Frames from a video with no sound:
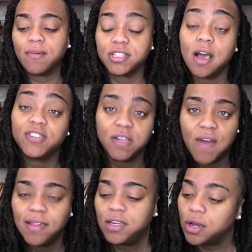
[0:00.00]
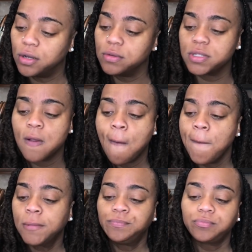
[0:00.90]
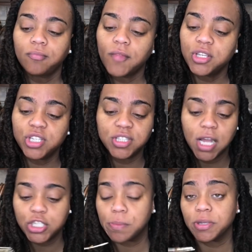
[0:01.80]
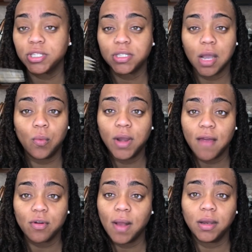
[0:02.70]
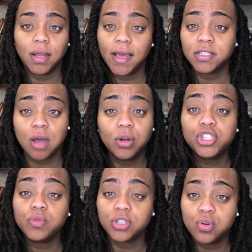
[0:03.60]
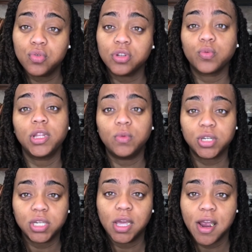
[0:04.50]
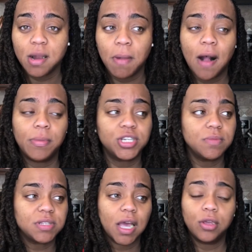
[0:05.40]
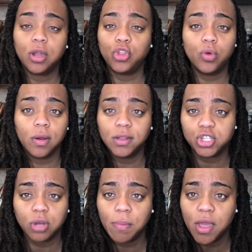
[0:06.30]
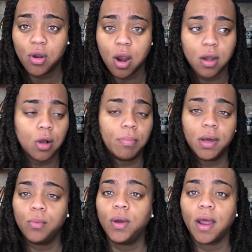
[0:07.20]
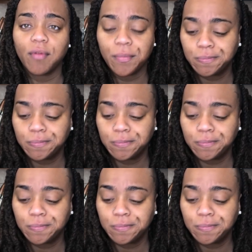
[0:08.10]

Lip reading: So she finally knows. She's not tripping. She's like, whatever, Rhonda. Like, as long as you in school was really what she cared about. But she was like, you know, you agreed that you're going to pay your car note, but whatever.